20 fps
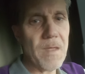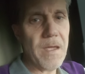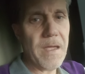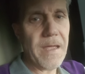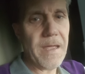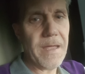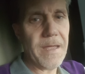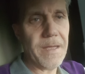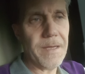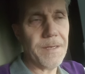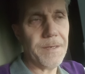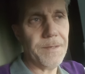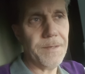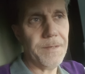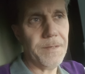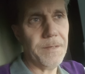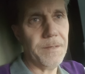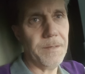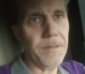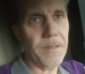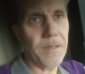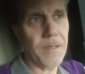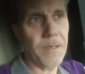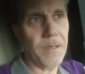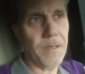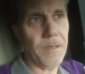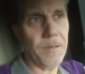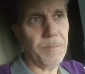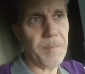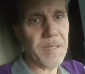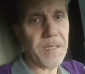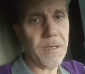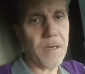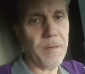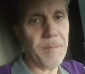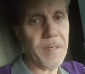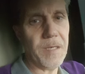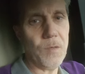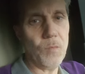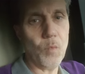and uh,
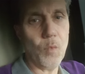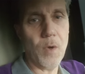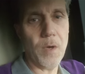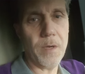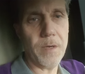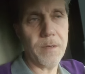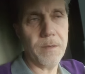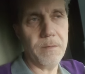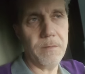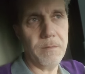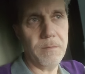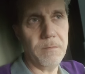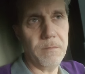becoming one,